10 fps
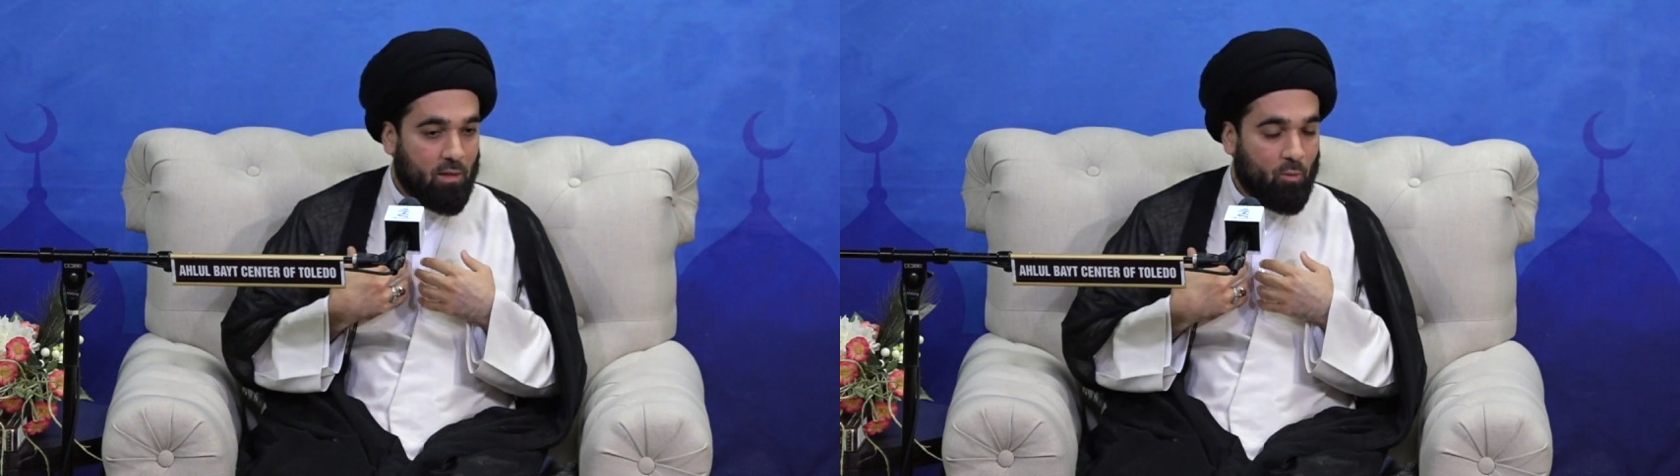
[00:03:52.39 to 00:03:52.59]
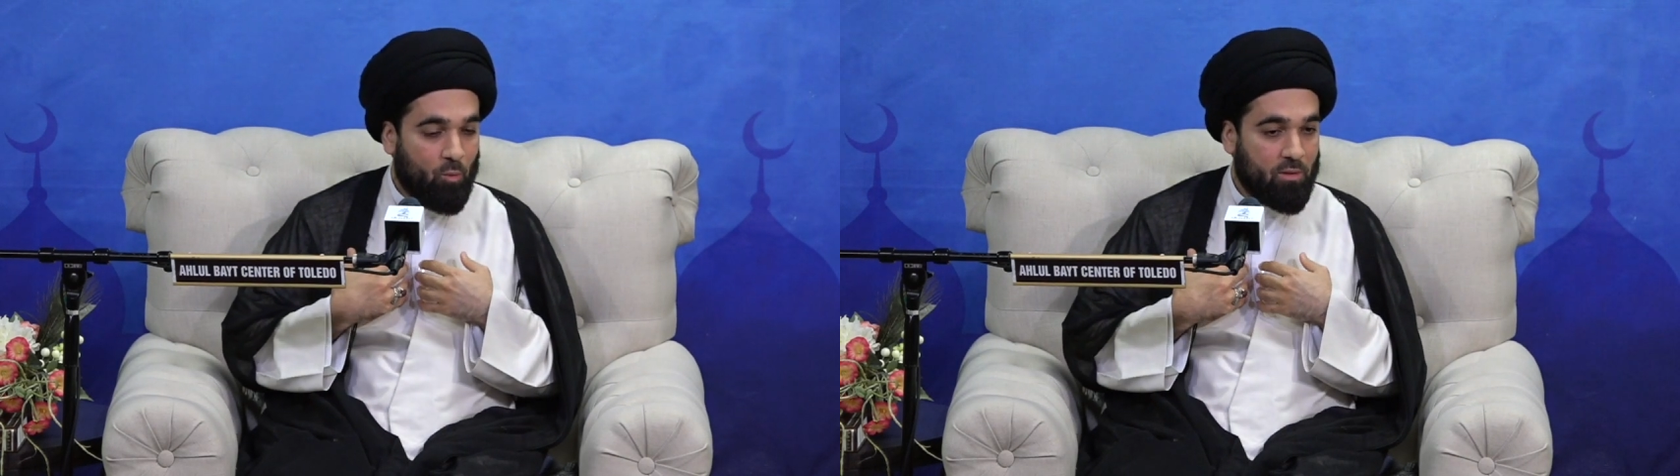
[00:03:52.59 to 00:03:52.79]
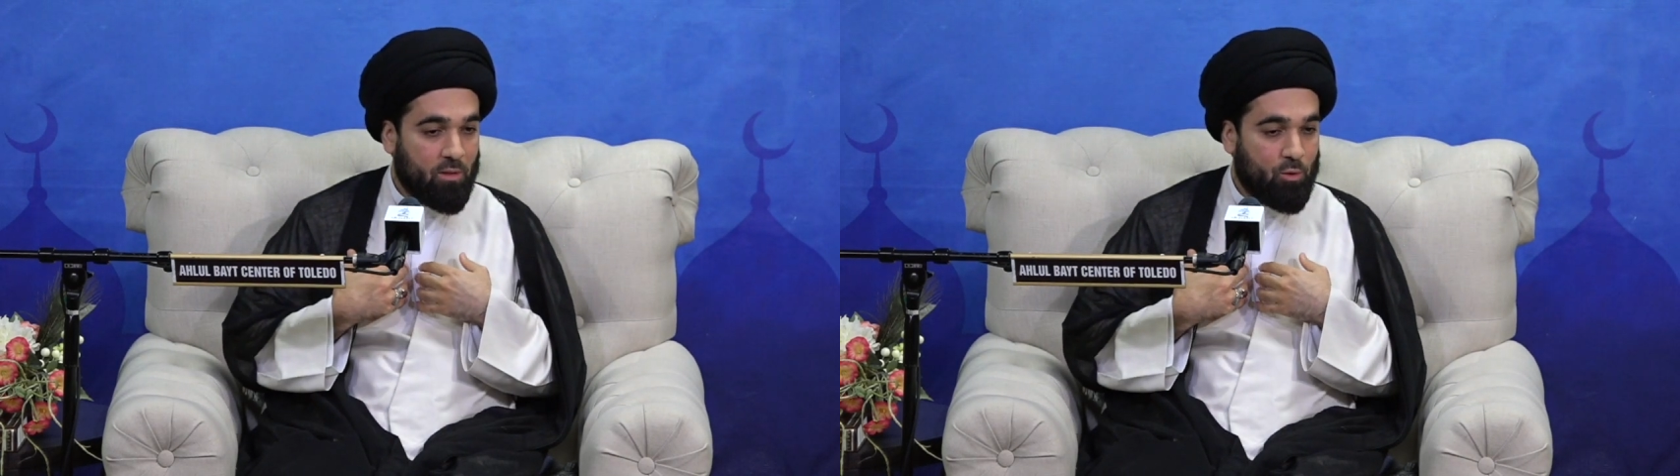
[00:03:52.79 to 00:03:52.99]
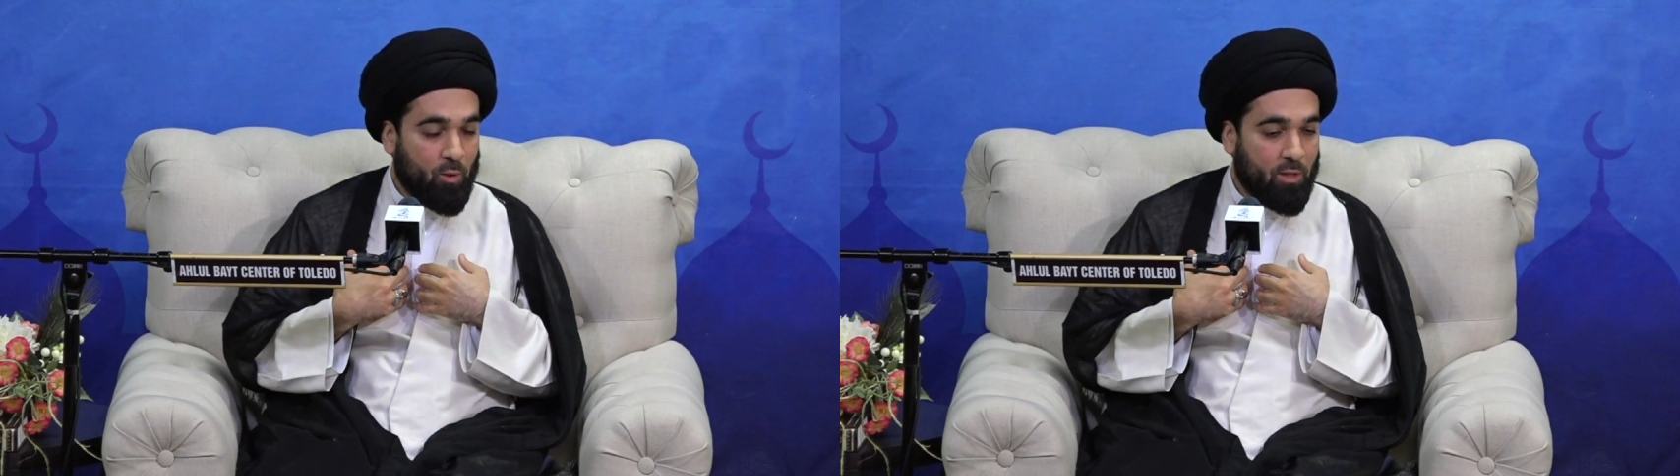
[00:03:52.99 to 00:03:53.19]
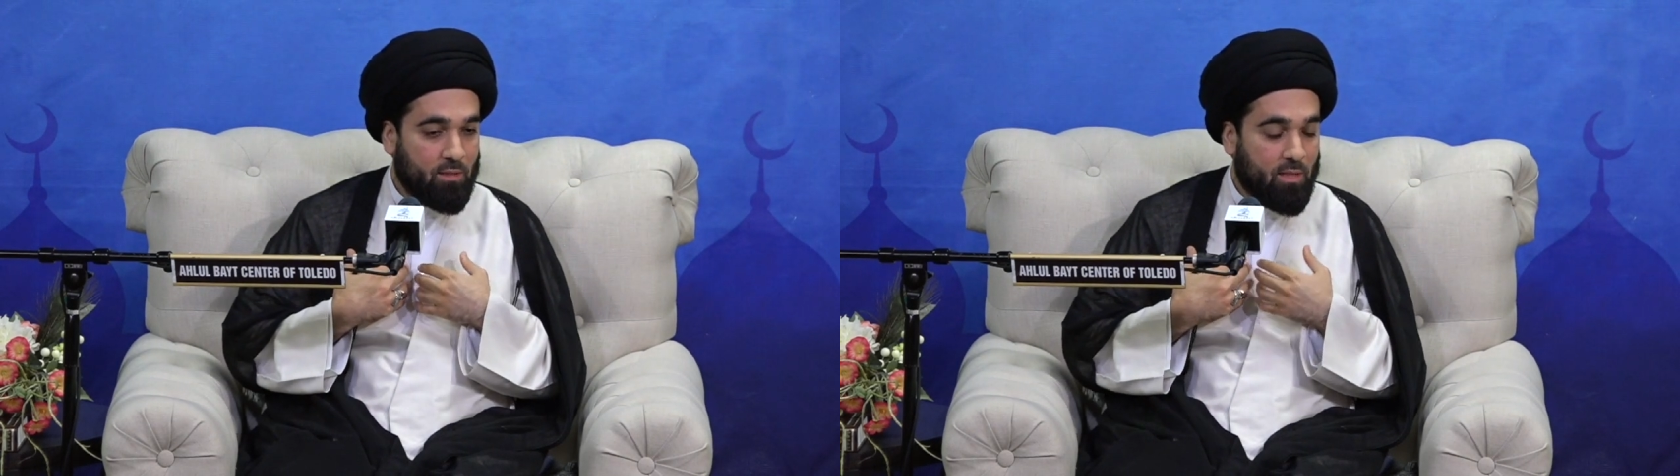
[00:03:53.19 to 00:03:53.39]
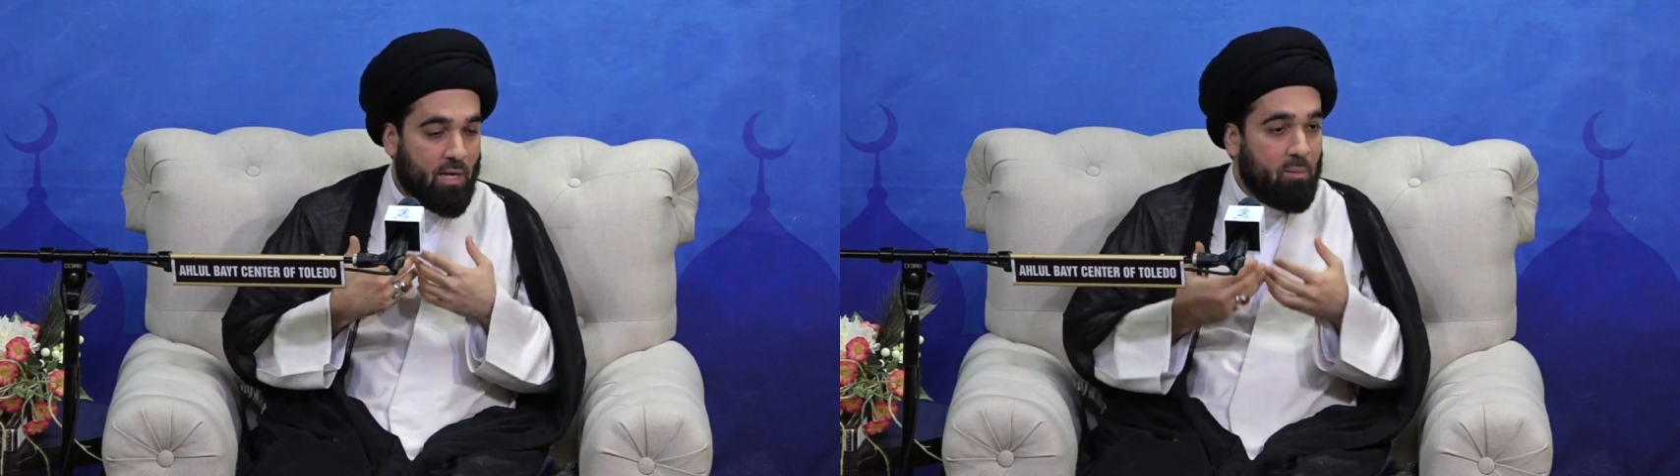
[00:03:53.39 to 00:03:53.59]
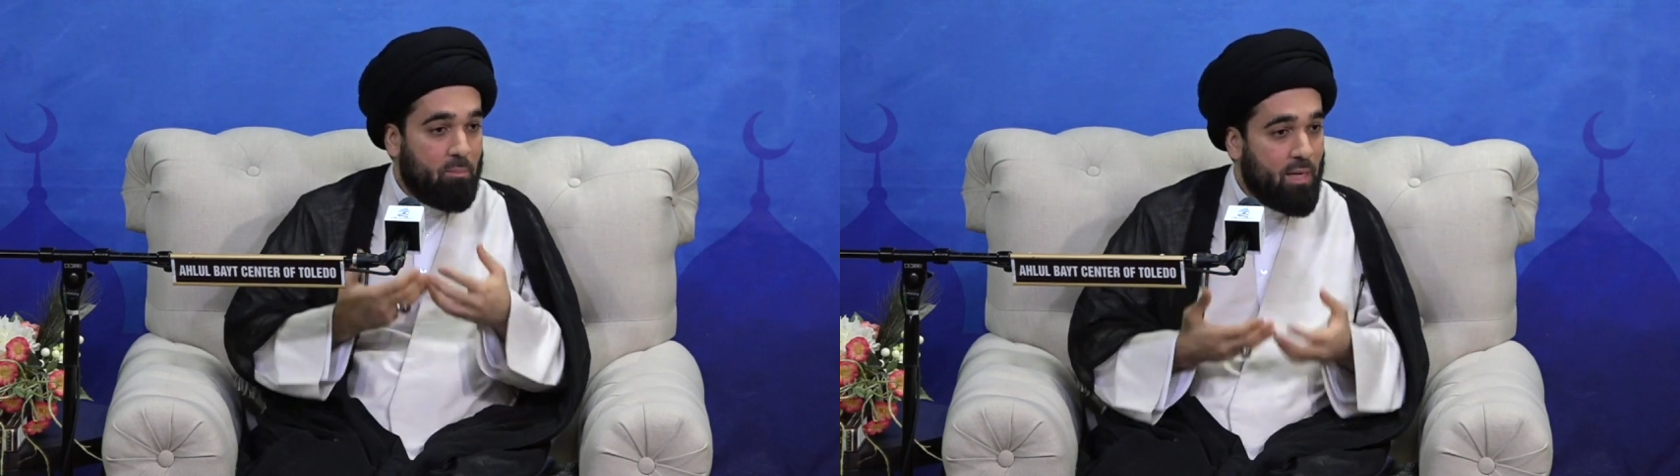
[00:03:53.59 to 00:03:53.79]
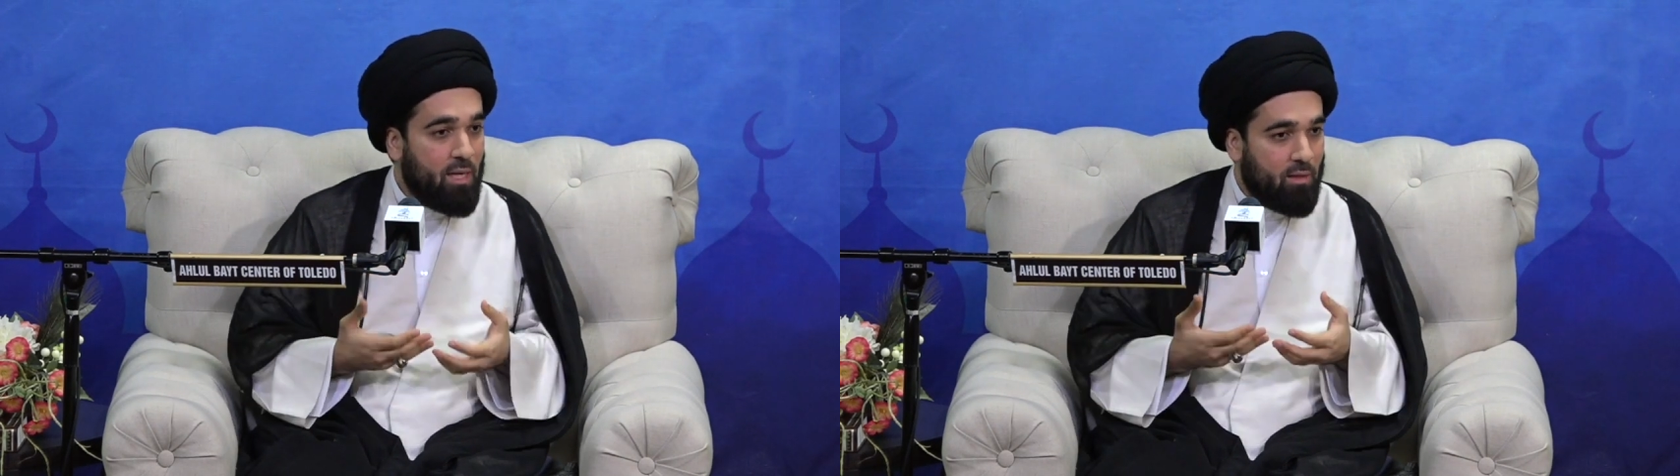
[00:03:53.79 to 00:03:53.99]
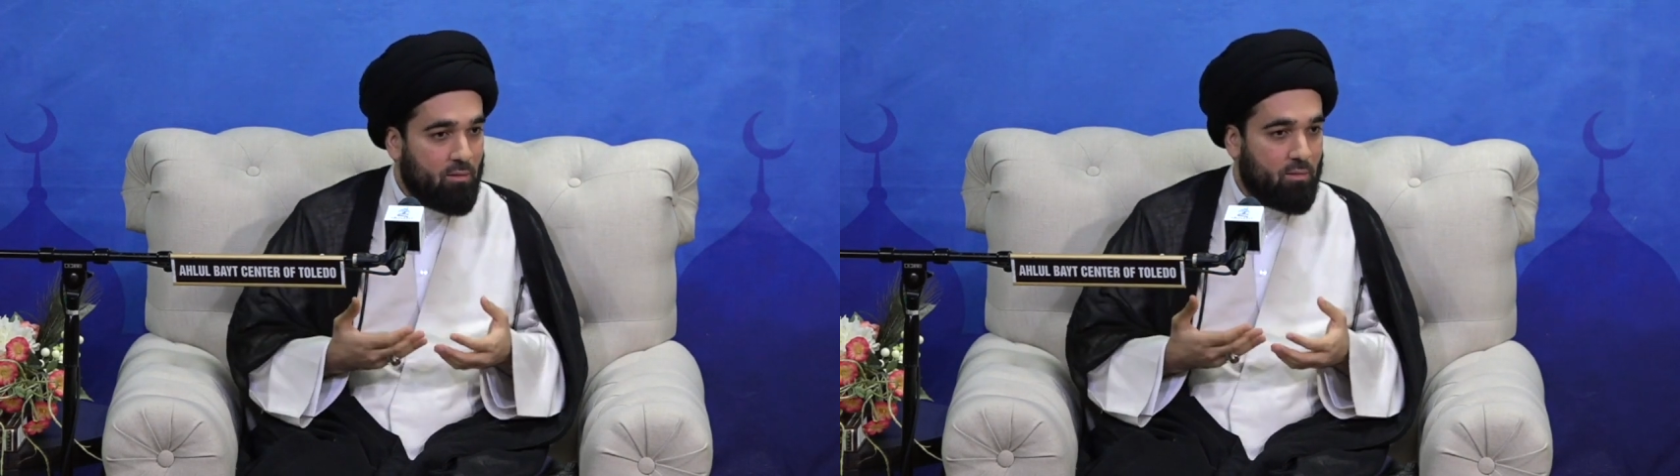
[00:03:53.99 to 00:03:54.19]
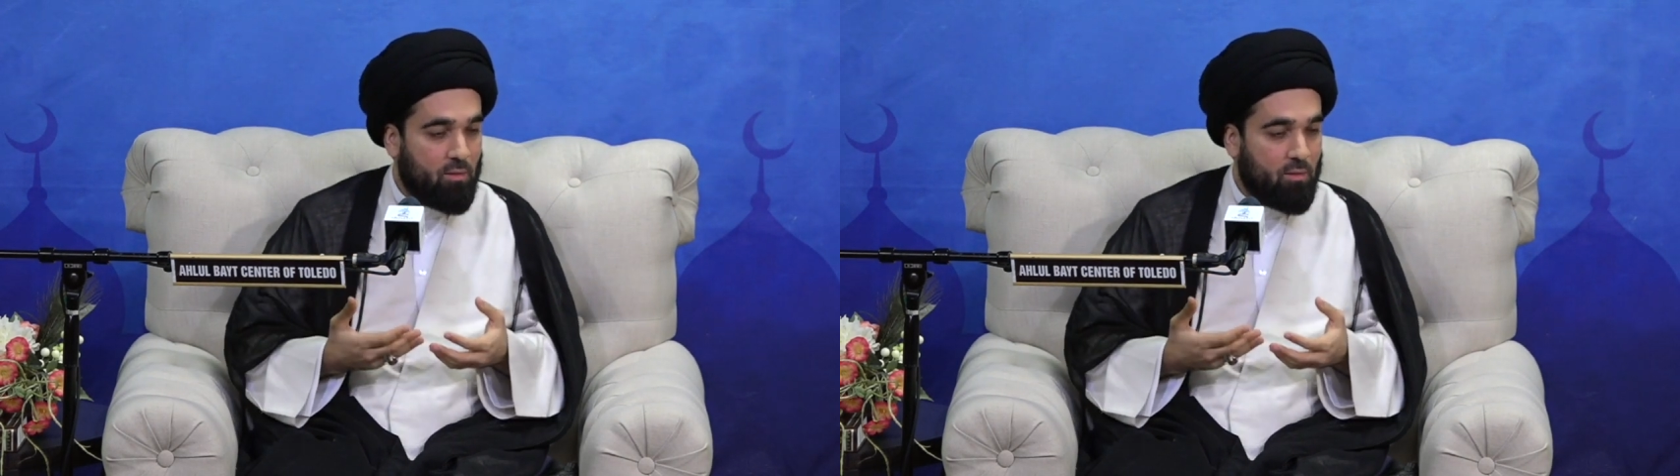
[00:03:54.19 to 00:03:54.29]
it was a choice that I made